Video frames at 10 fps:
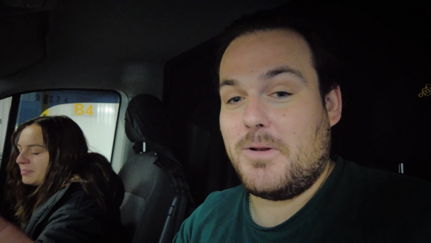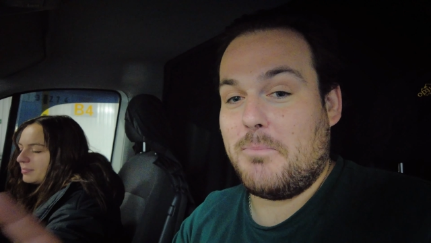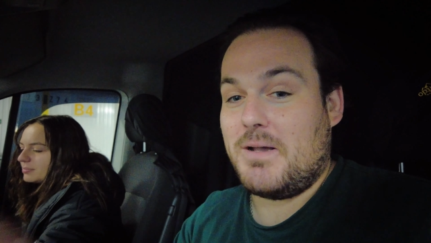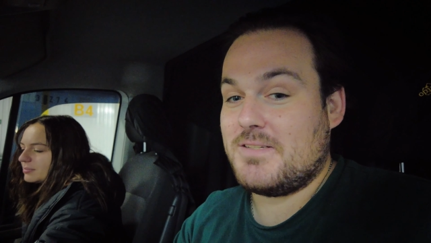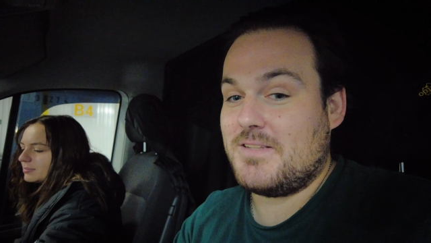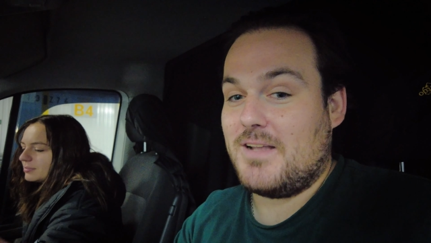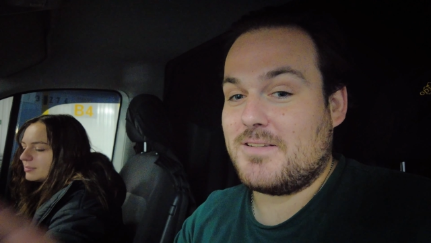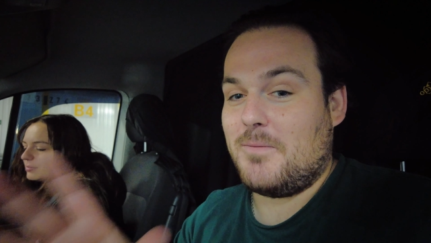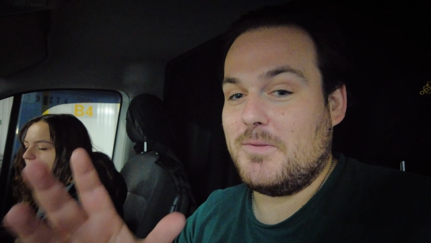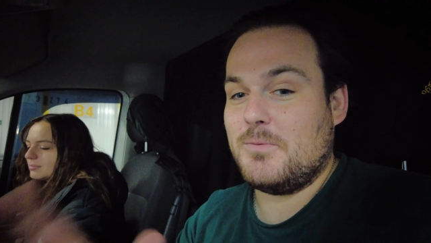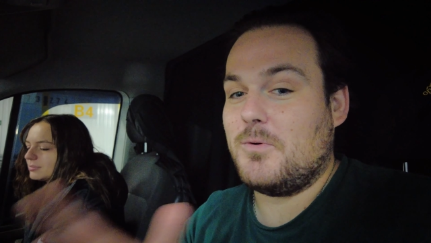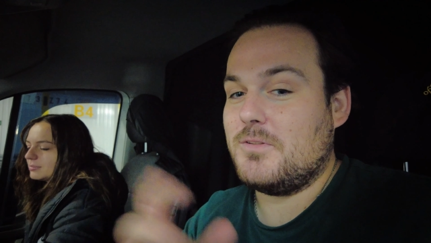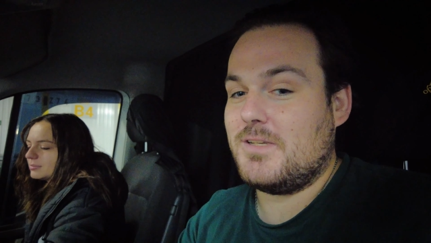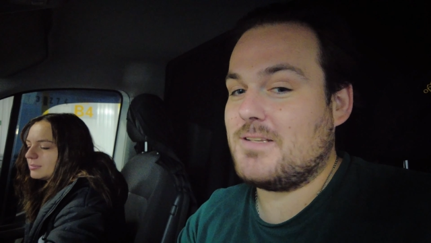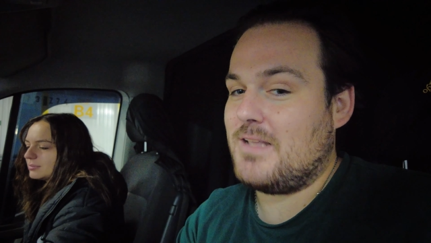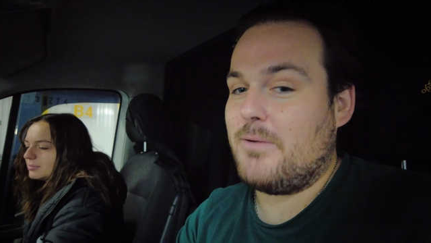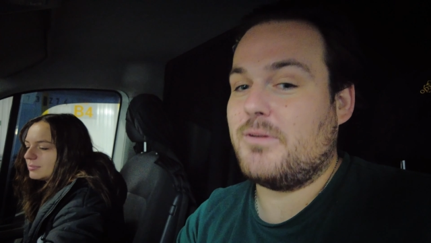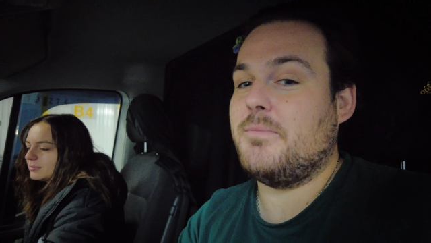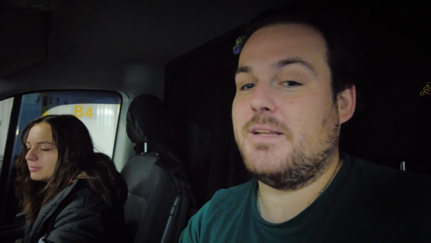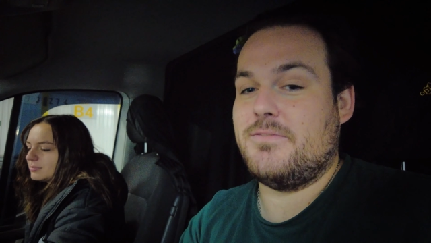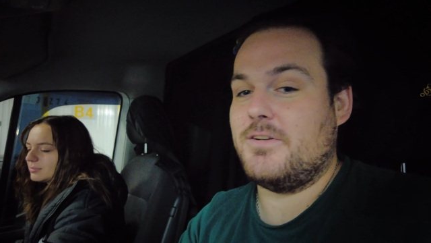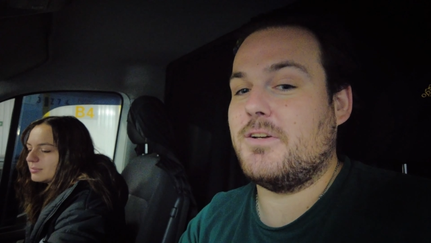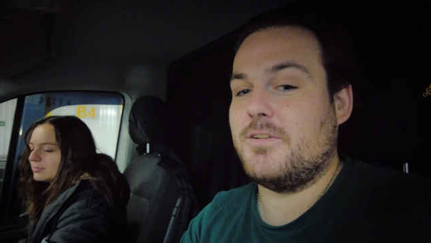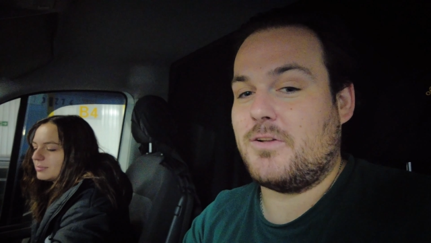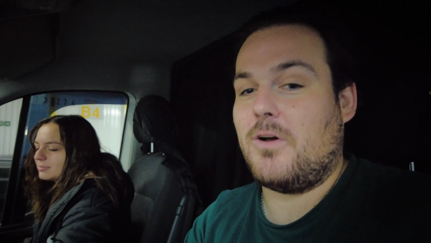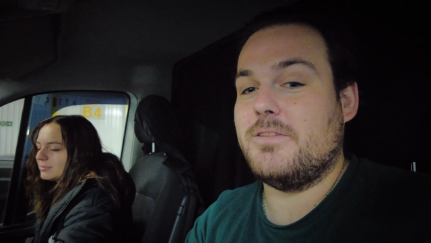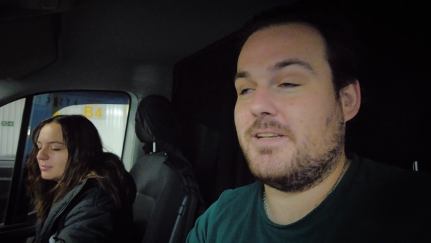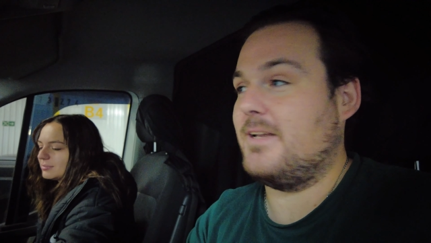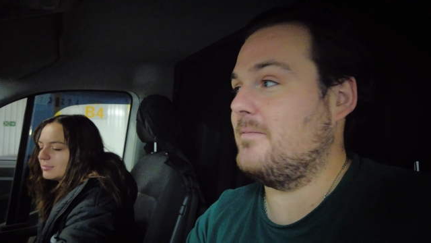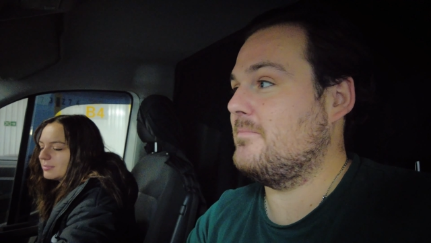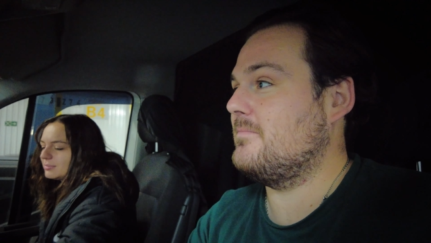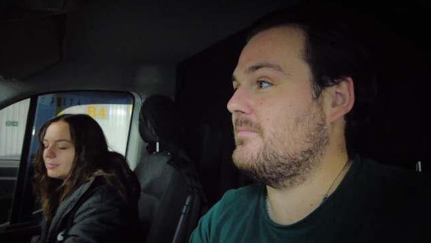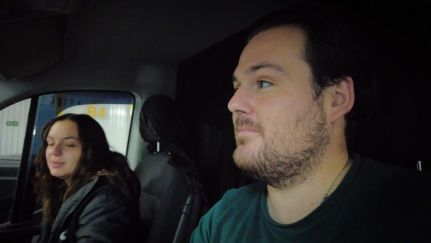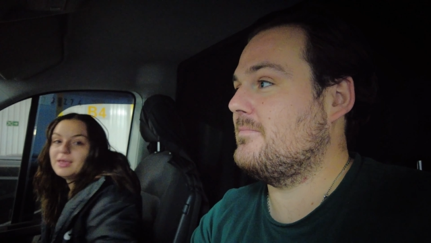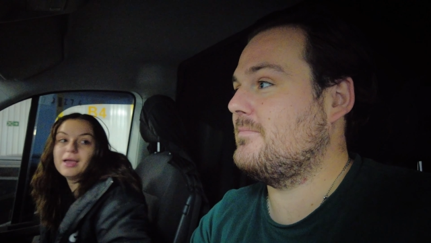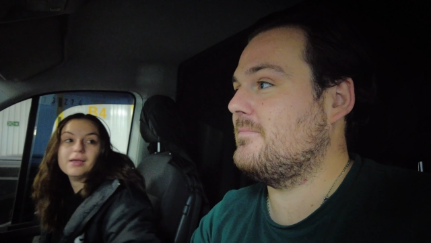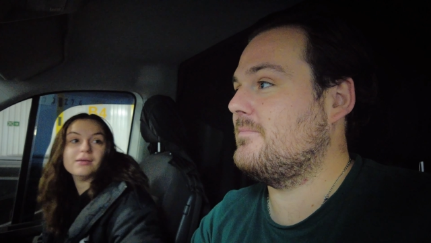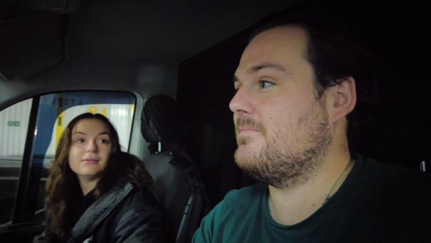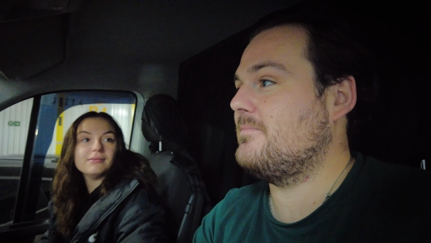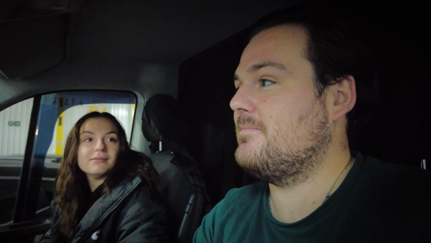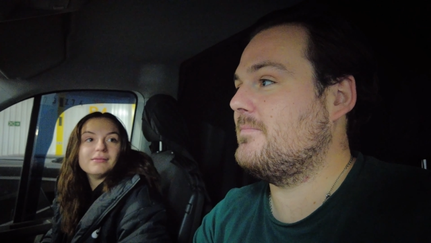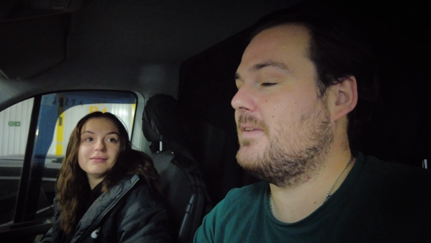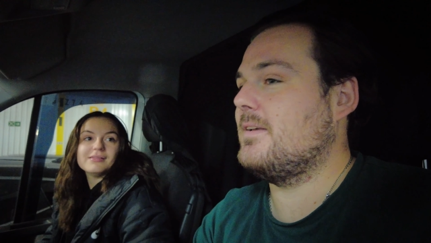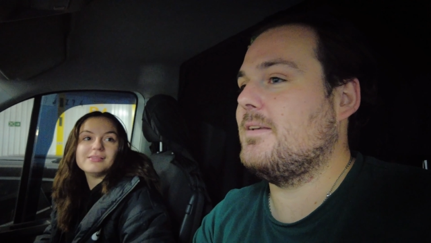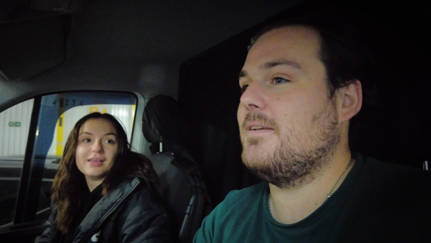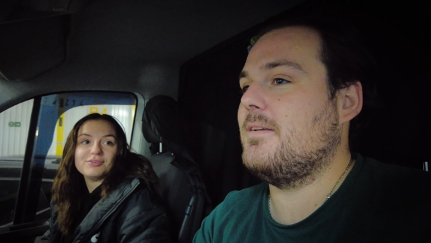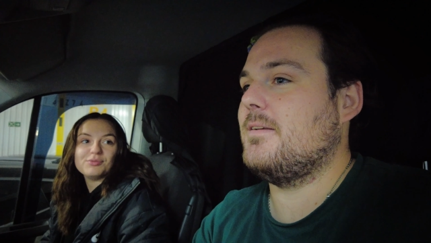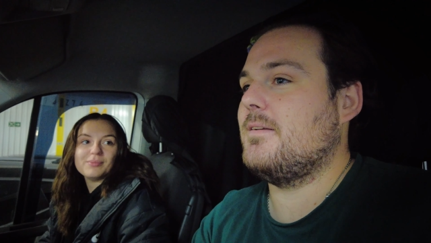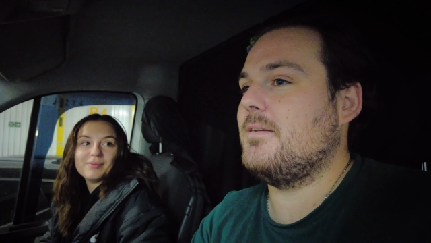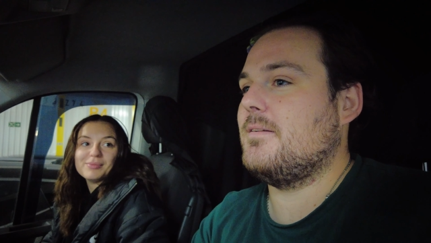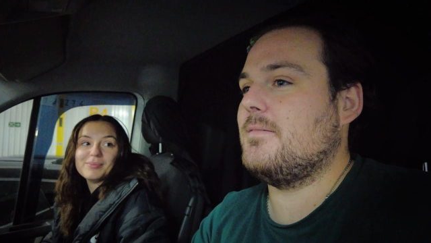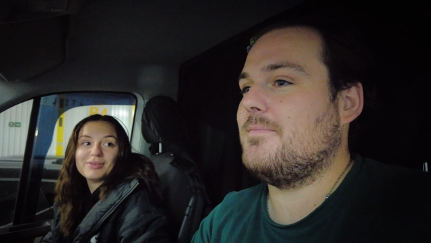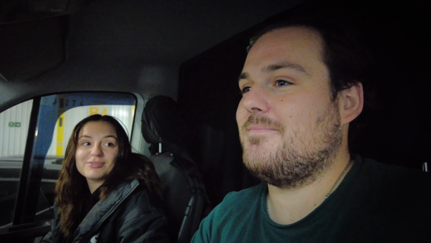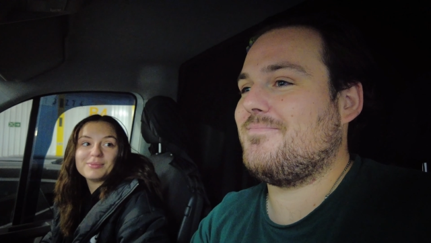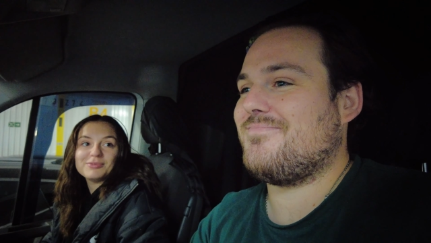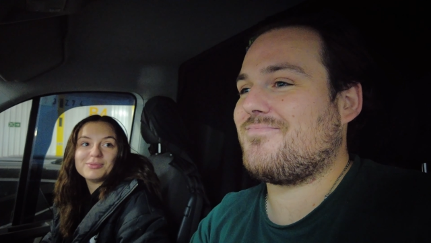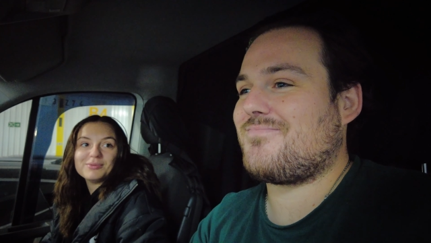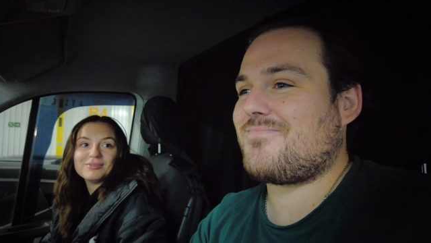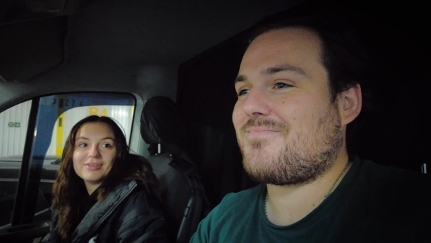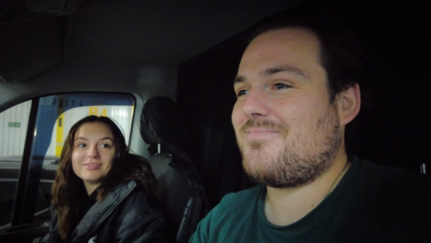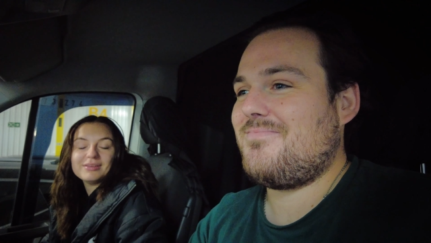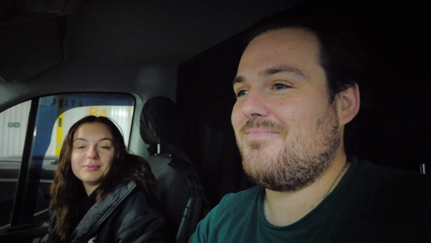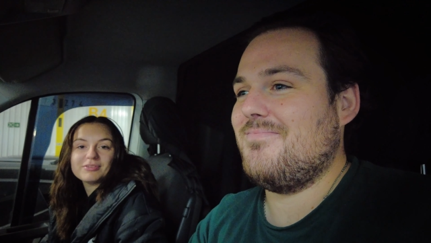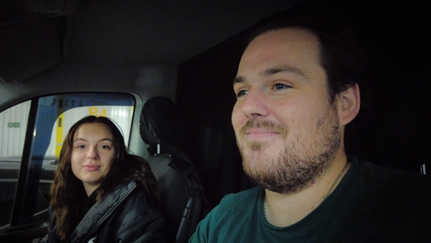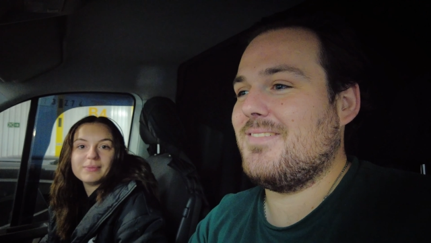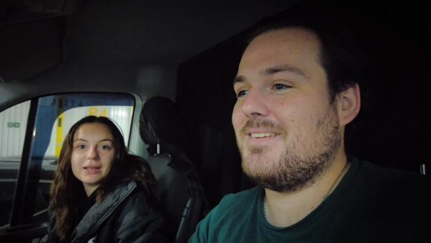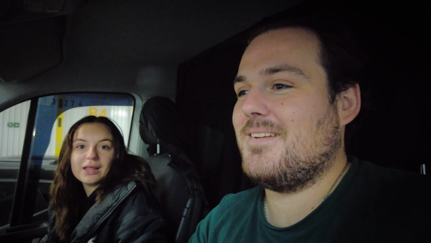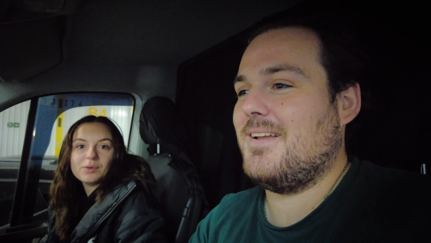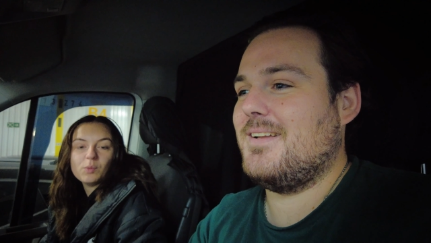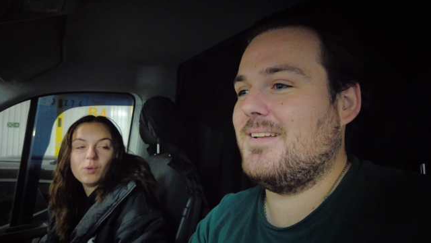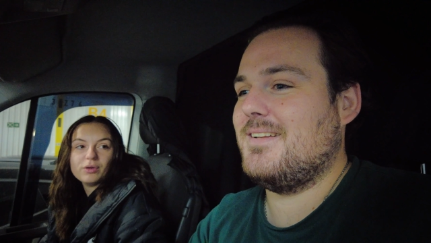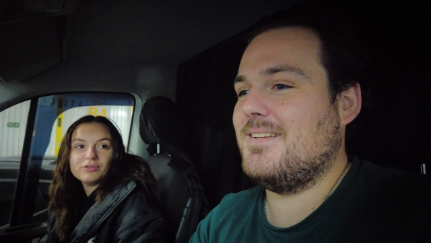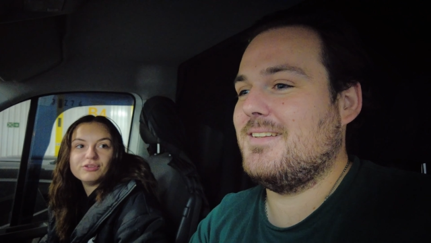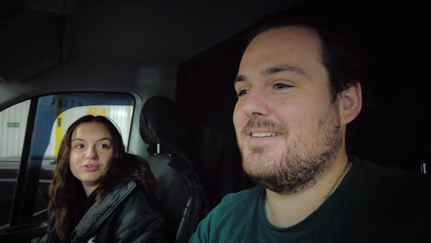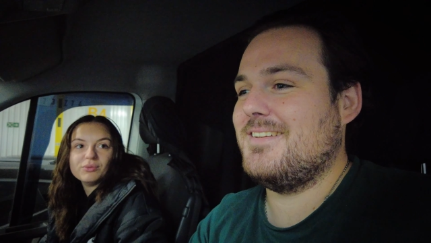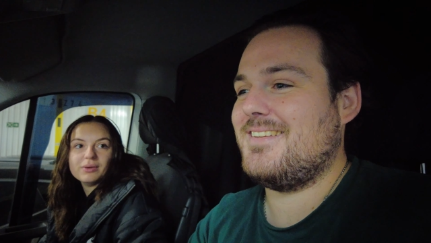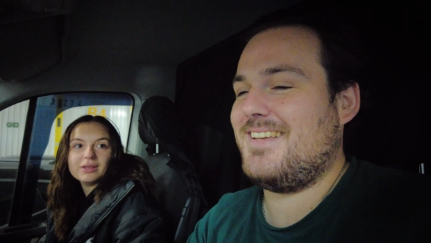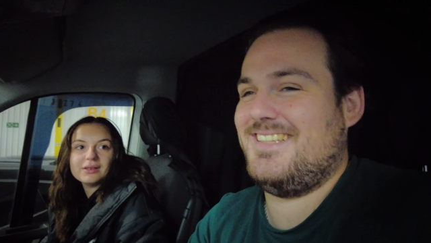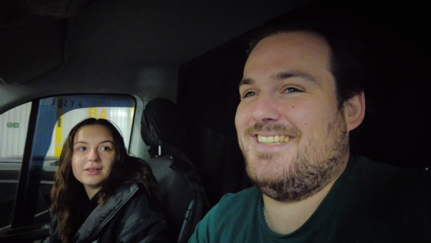Speaker 1: when a bus starts coming towards us, that would have made for good content.
Speaker 2: Yeah, I do remember the bus class and he must have been like, what is she doing?